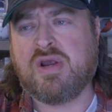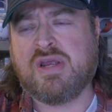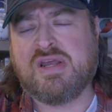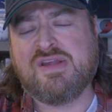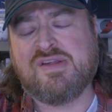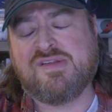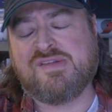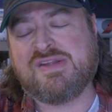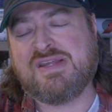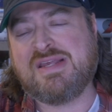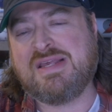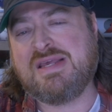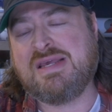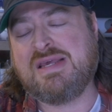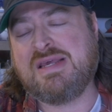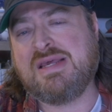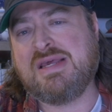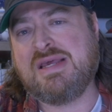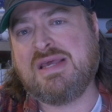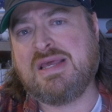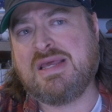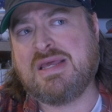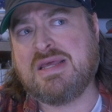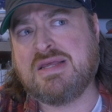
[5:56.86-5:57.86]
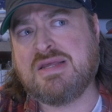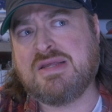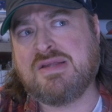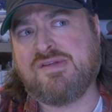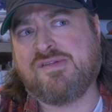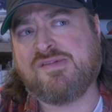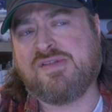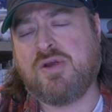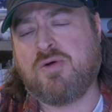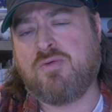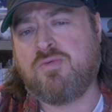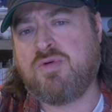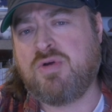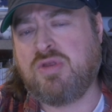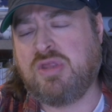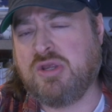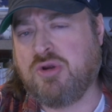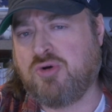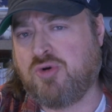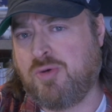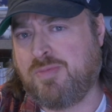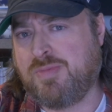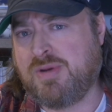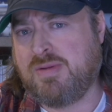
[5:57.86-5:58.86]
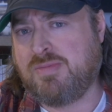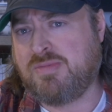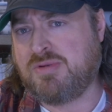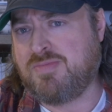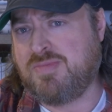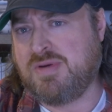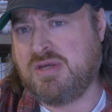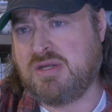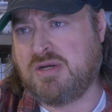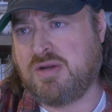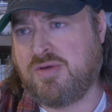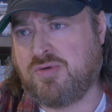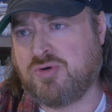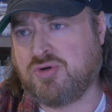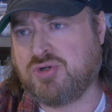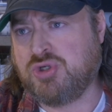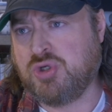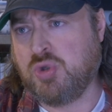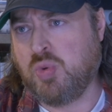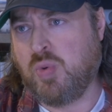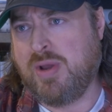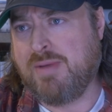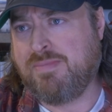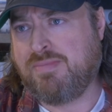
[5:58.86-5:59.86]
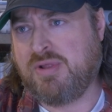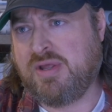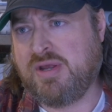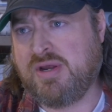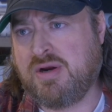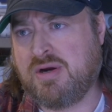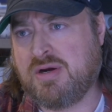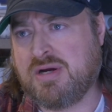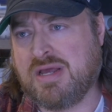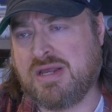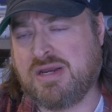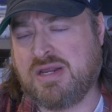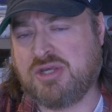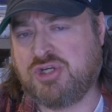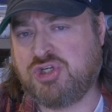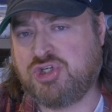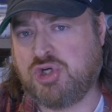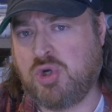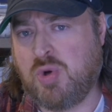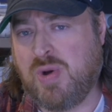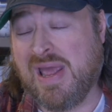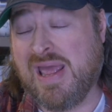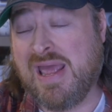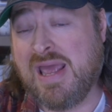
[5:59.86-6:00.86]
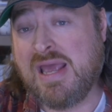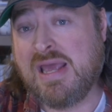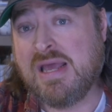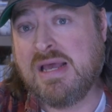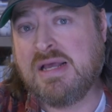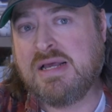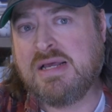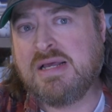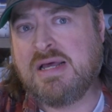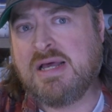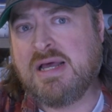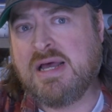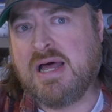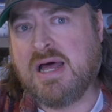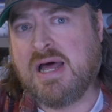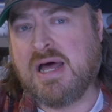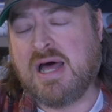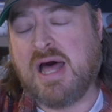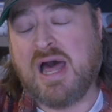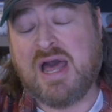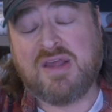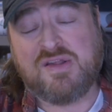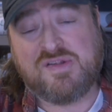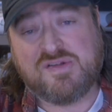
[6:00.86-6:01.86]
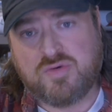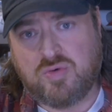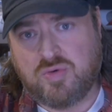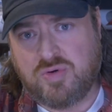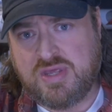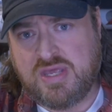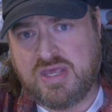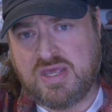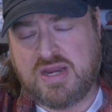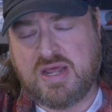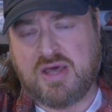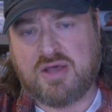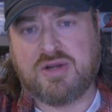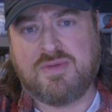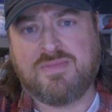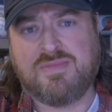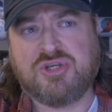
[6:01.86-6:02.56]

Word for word: is he is, they're really grooming him to be another two-way player, kind of Shohei, a high school kid out of